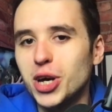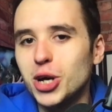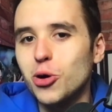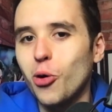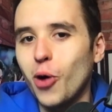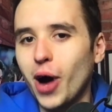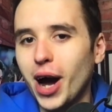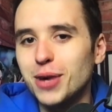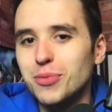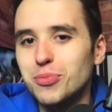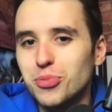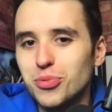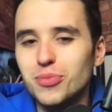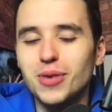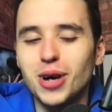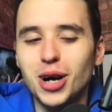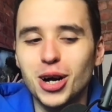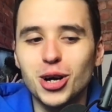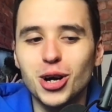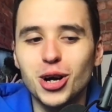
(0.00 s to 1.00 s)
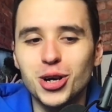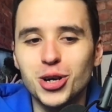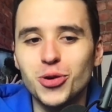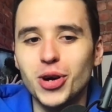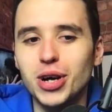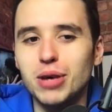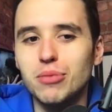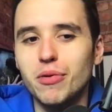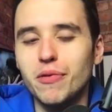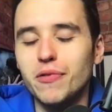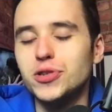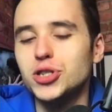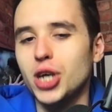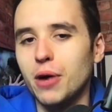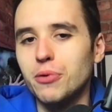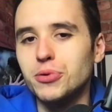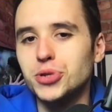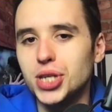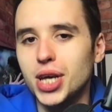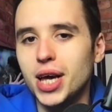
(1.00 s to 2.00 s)
or had an agreement with
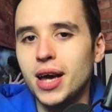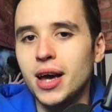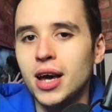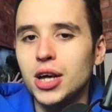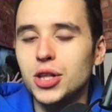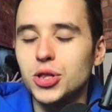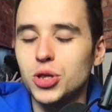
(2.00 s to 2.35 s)
Chelsea